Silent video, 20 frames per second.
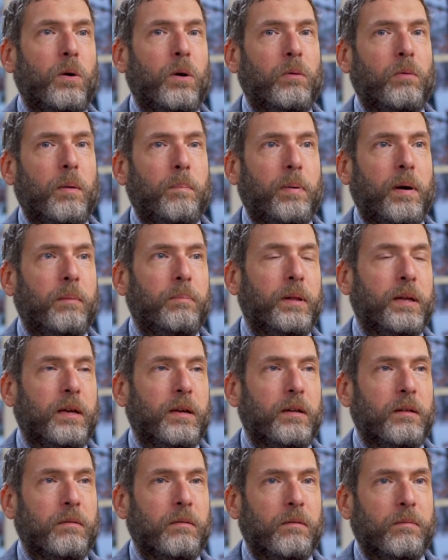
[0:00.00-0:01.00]
or
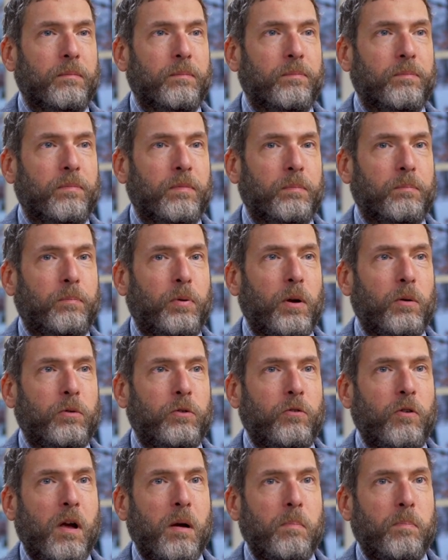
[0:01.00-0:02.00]
Republican, pro
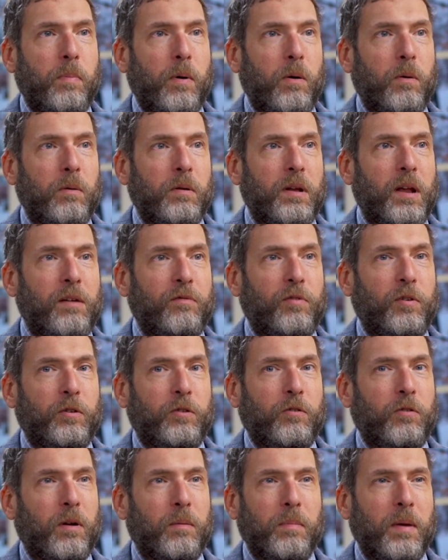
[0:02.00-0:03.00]
Trump or never
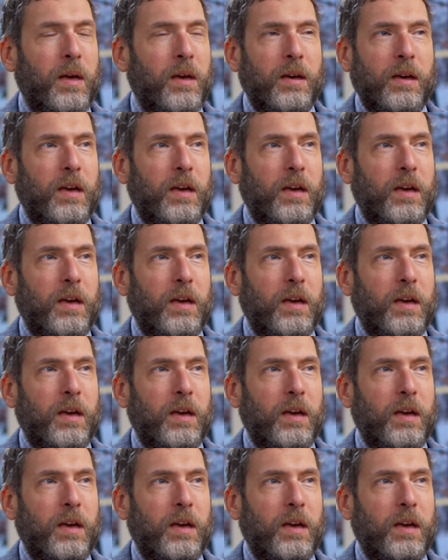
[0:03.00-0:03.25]
Trump.